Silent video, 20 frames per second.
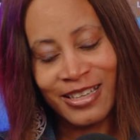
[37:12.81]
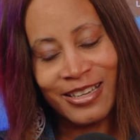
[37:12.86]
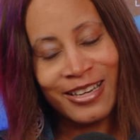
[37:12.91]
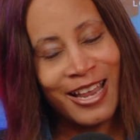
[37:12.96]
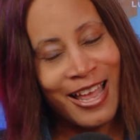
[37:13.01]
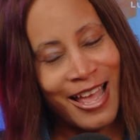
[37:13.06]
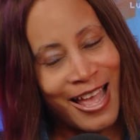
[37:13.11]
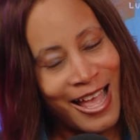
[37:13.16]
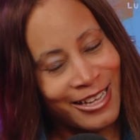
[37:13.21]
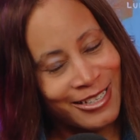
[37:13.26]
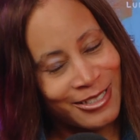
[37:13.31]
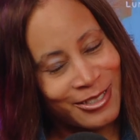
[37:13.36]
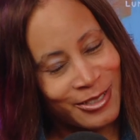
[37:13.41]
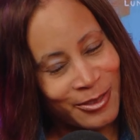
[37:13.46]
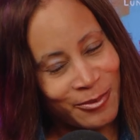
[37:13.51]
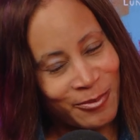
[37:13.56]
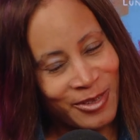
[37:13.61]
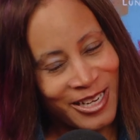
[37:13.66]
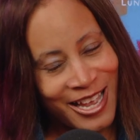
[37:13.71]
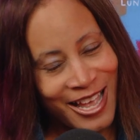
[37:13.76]

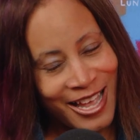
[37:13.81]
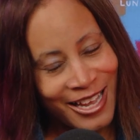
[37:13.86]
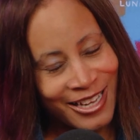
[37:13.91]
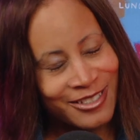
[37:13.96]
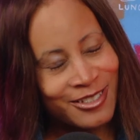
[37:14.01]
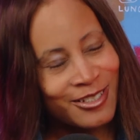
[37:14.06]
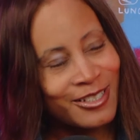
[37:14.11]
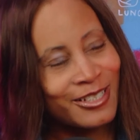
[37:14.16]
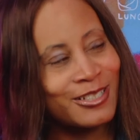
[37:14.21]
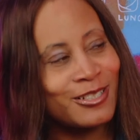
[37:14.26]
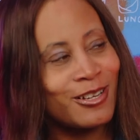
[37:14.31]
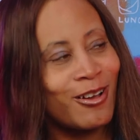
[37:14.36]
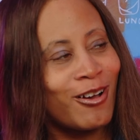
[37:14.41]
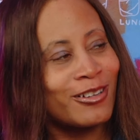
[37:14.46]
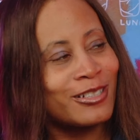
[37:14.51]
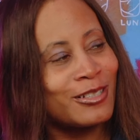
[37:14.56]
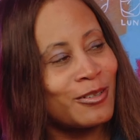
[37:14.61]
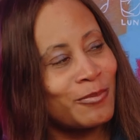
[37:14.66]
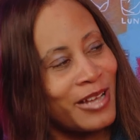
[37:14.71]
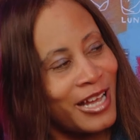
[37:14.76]
And we
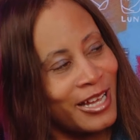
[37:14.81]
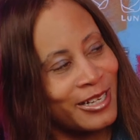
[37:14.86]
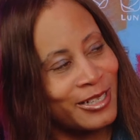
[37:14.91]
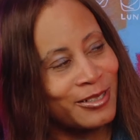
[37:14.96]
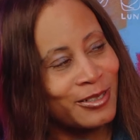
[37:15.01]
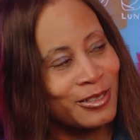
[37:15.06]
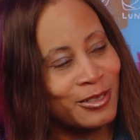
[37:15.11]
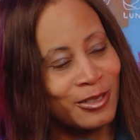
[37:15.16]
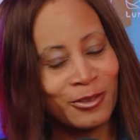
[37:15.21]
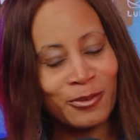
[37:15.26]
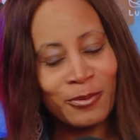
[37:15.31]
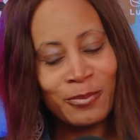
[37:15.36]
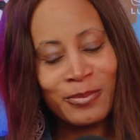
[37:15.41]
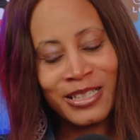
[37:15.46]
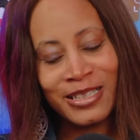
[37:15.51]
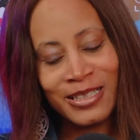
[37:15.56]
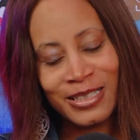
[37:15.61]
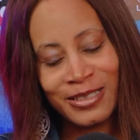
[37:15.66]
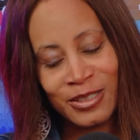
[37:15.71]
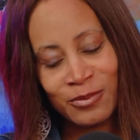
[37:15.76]
talked about it a little
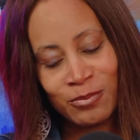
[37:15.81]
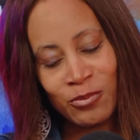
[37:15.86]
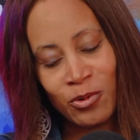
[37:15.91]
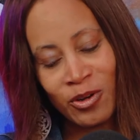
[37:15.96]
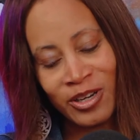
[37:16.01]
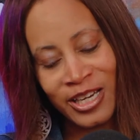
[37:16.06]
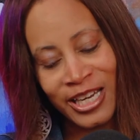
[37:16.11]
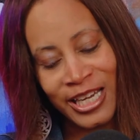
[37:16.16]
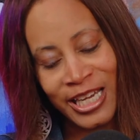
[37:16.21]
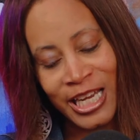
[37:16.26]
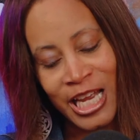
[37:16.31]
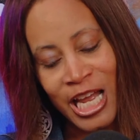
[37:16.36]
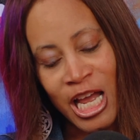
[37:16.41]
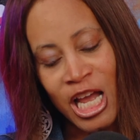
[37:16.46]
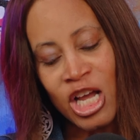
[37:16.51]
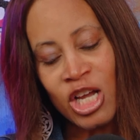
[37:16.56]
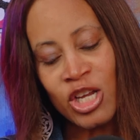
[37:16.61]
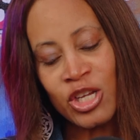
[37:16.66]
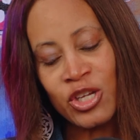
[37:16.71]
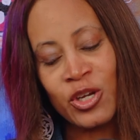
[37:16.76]
bit this morning.
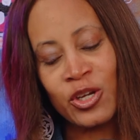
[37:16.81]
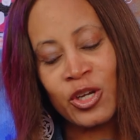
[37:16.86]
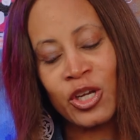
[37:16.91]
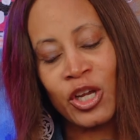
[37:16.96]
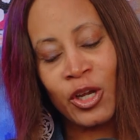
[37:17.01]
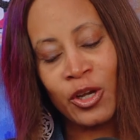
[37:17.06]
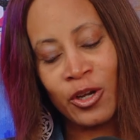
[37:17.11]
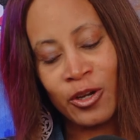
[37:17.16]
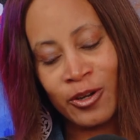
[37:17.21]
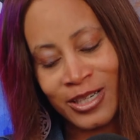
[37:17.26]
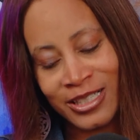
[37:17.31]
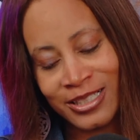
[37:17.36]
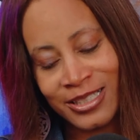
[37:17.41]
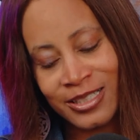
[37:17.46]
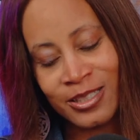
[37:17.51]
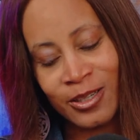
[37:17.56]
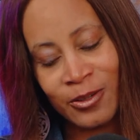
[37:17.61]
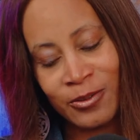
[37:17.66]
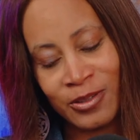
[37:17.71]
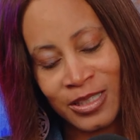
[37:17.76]
Your current
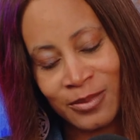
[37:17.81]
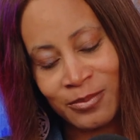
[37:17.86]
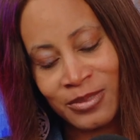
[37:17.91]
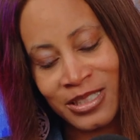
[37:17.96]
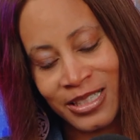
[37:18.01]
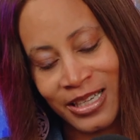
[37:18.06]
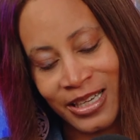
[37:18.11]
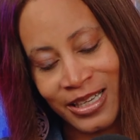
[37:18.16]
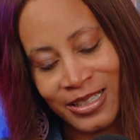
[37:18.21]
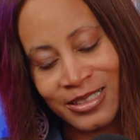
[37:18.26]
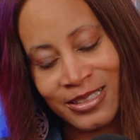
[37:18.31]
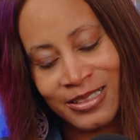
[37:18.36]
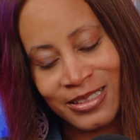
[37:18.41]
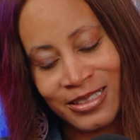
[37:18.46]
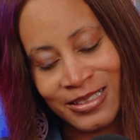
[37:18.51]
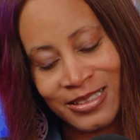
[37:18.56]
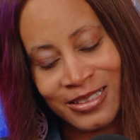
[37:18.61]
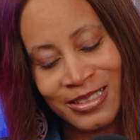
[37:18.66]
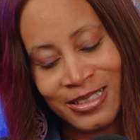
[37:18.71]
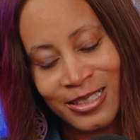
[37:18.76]

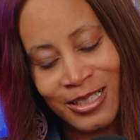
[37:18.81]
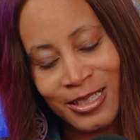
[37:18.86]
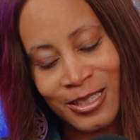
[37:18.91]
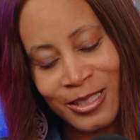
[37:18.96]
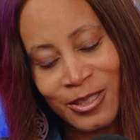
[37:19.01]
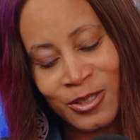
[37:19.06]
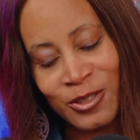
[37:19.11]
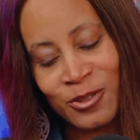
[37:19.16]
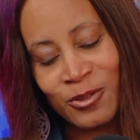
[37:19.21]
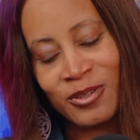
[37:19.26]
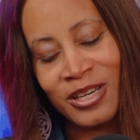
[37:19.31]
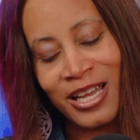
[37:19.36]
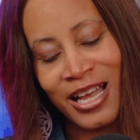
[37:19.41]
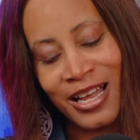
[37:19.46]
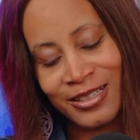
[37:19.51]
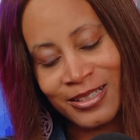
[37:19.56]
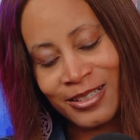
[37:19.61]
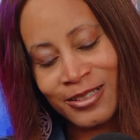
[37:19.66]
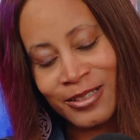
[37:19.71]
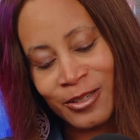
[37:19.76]
circumstances do
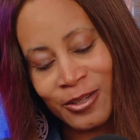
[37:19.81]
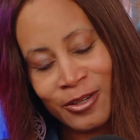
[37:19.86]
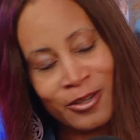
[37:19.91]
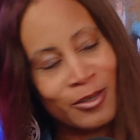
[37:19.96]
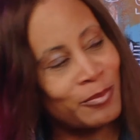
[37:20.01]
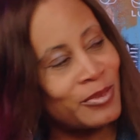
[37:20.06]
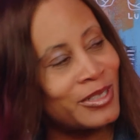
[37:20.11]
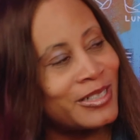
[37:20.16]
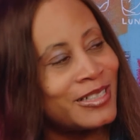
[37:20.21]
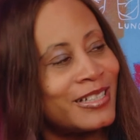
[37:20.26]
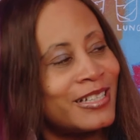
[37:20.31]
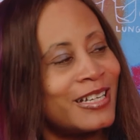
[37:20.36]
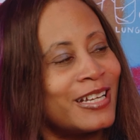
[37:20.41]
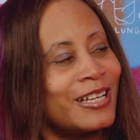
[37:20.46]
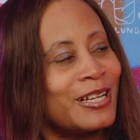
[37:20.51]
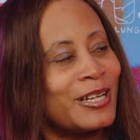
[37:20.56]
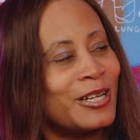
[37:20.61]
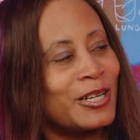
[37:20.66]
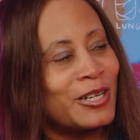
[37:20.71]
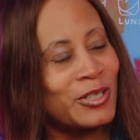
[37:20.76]
not determine
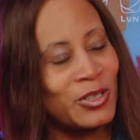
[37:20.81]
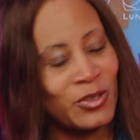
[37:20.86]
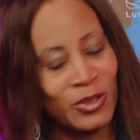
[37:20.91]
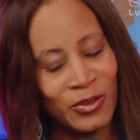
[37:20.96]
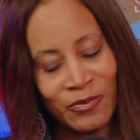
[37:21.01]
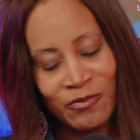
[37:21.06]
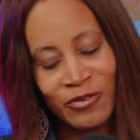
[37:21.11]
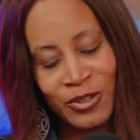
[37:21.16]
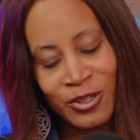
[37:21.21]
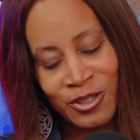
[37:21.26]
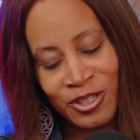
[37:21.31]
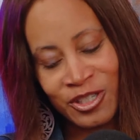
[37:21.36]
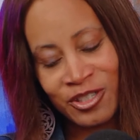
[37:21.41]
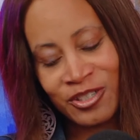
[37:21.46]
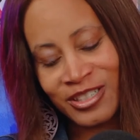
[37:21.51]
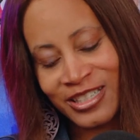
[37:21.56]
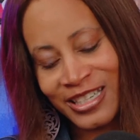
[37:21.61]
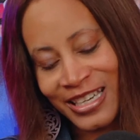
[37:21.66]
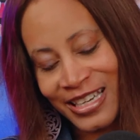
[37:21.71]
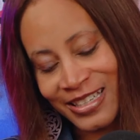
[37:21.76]
your future
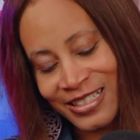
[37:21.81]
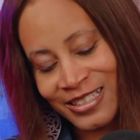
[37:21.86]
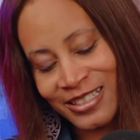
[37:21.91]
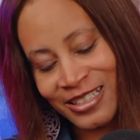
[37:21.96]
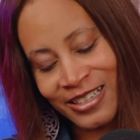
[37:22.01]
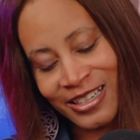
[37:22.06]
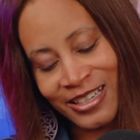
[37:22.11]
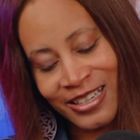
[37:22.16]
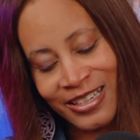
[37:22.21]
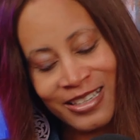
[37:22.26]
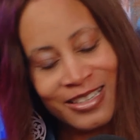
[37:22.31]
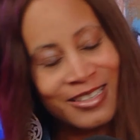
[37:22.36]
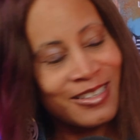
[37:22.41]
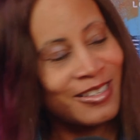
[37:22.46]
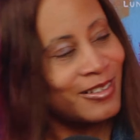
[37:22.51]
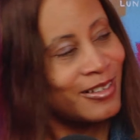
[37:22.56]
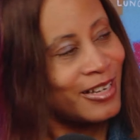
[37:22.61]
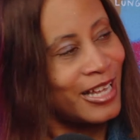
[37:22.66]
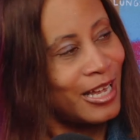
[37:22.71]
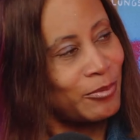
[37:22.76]
destiny.
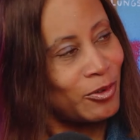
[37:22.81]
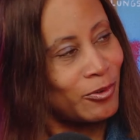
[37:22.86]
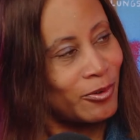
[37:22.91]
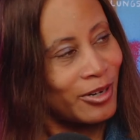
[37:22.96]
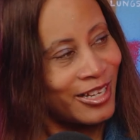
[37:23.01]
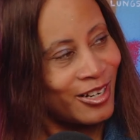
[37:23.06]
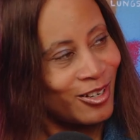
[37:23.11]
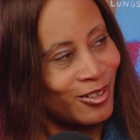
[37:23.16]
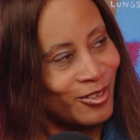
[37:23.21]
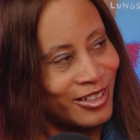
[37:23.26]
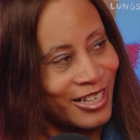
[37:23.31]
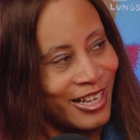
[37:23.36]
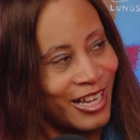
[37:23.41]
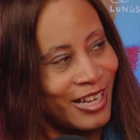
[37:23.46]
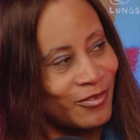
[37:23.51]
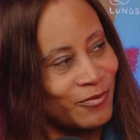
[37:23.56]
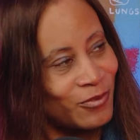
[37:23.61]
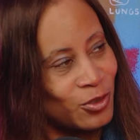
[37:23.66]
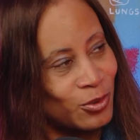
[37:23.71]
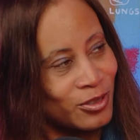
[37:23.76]
Elaborate on
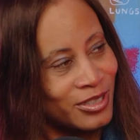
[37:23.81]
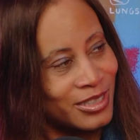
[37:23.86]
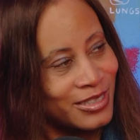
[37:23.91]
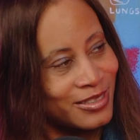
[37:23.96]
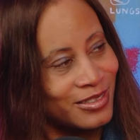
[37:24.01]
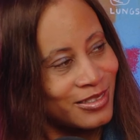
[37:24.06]
that for us.